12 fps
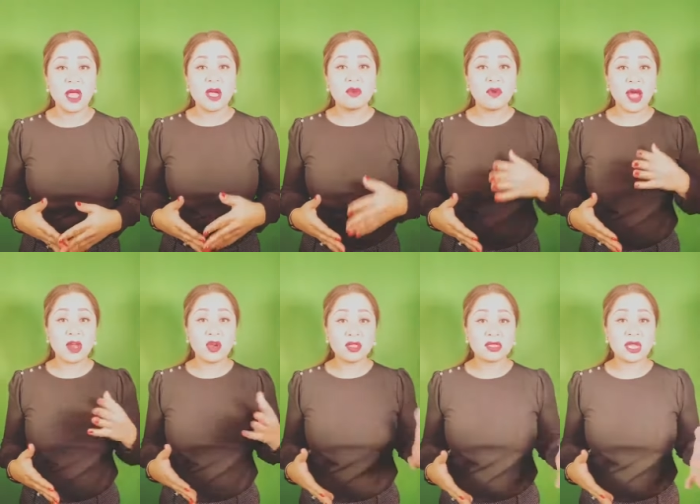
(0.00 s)
Right
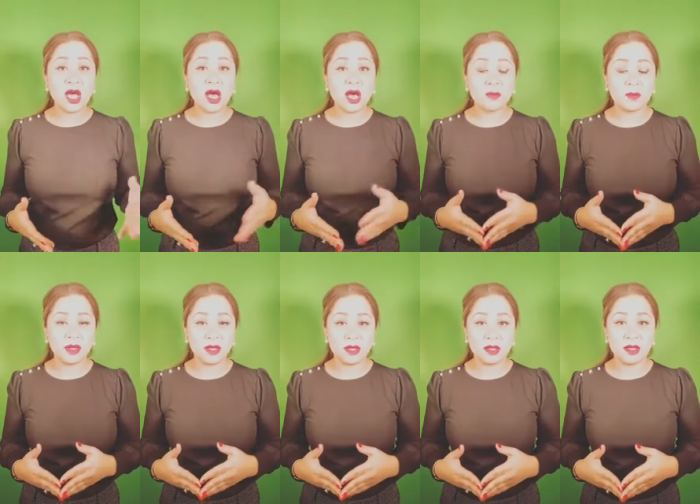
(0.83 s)
on
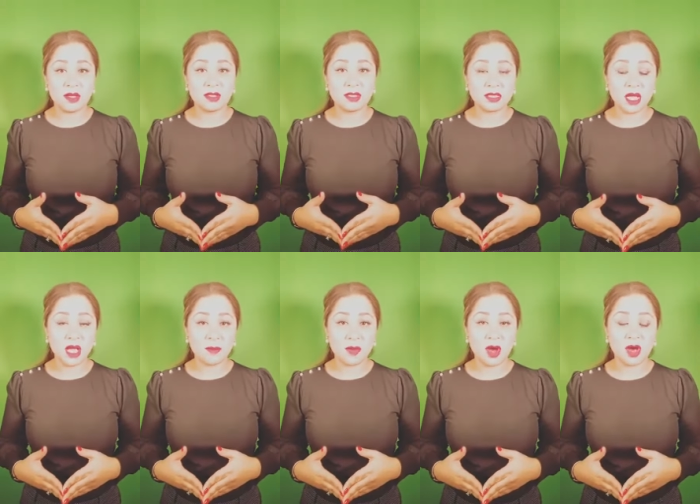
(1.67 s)
top, the
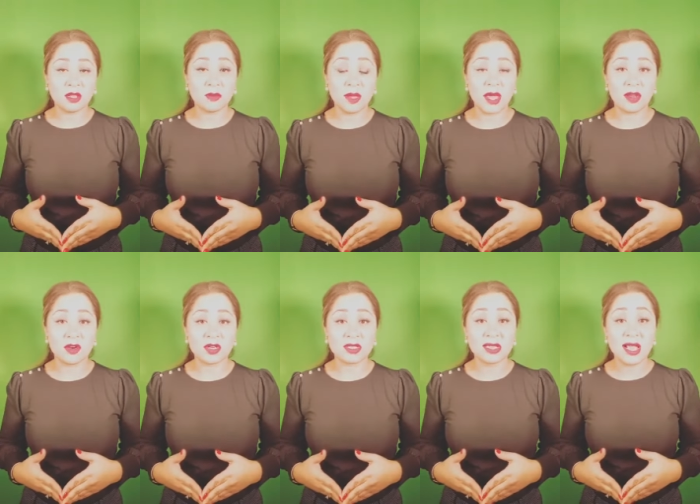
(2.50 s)
top column
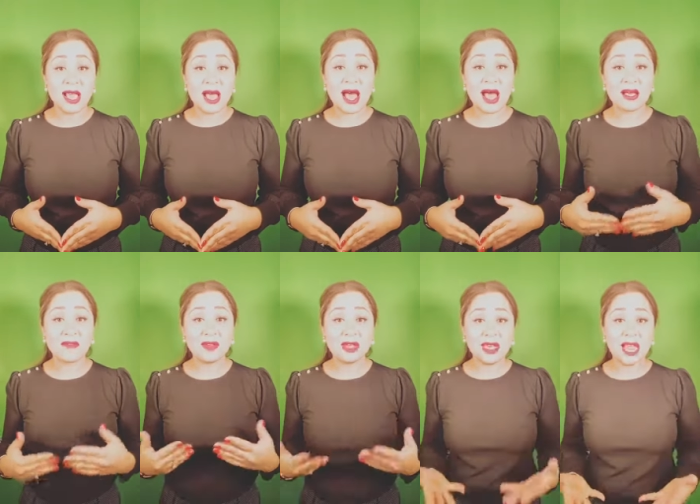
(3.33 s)
headers
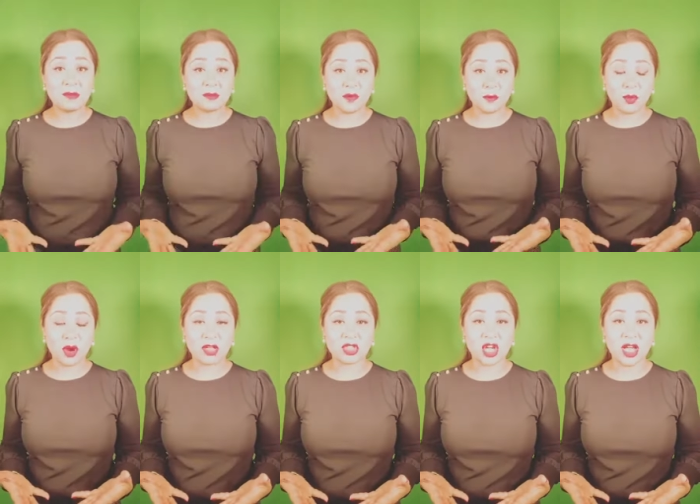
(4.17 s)
have names for
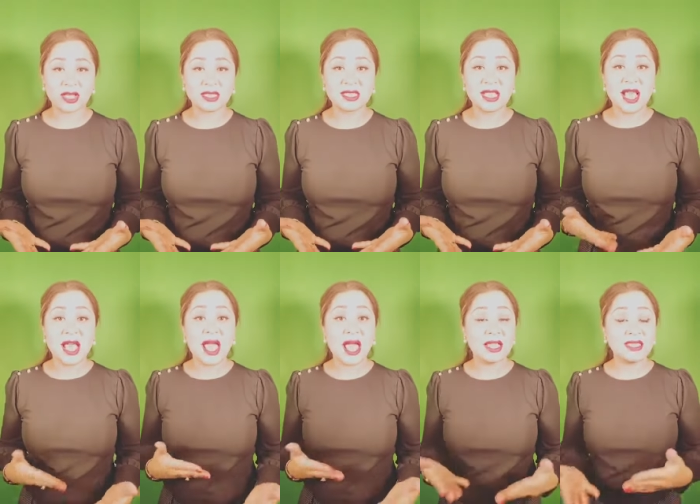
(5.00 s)
projects
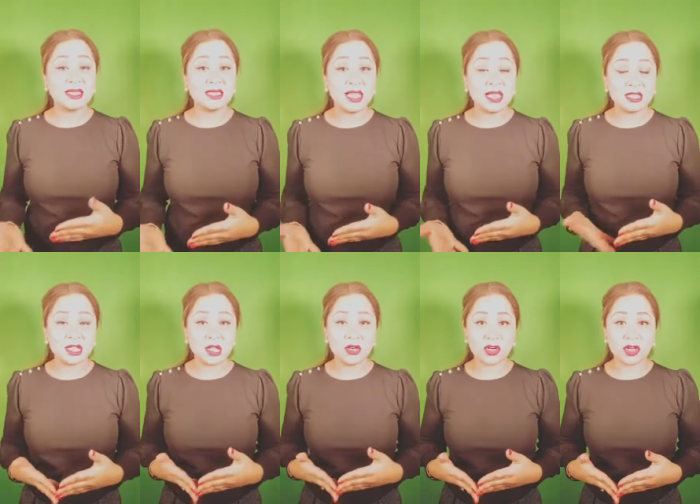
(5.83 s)
and the dates
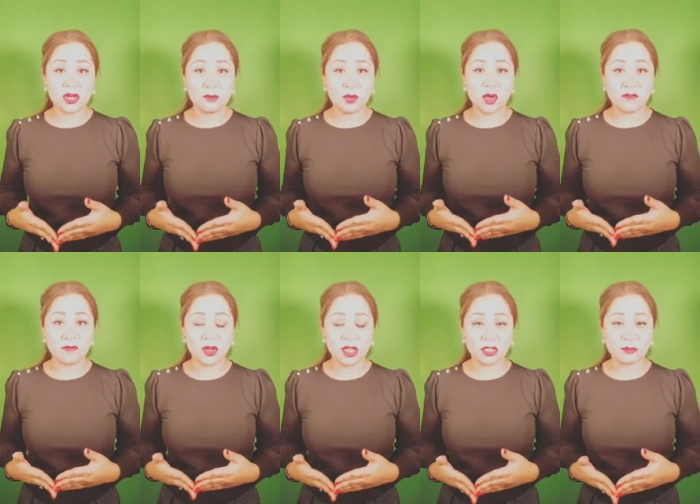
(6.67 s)
that you're going to put
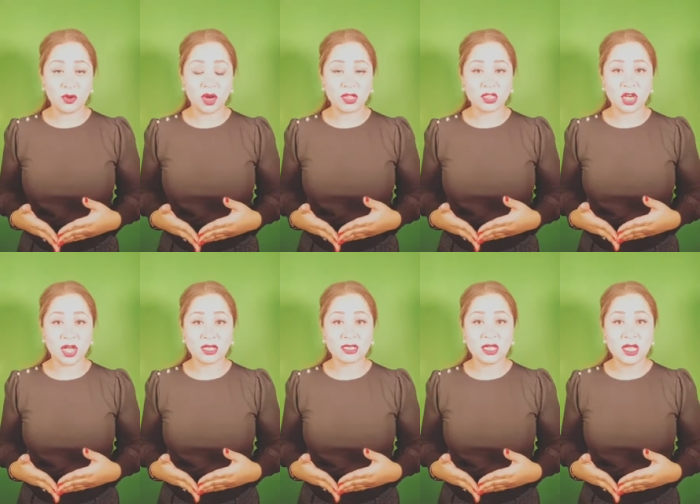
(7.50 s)
for each
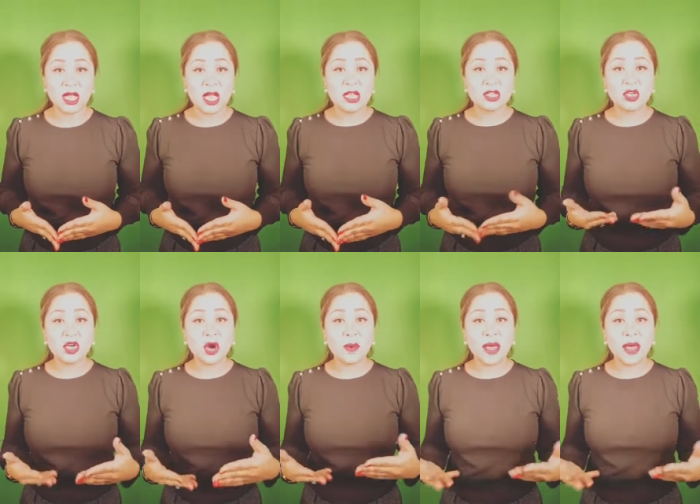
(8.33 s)
project. So go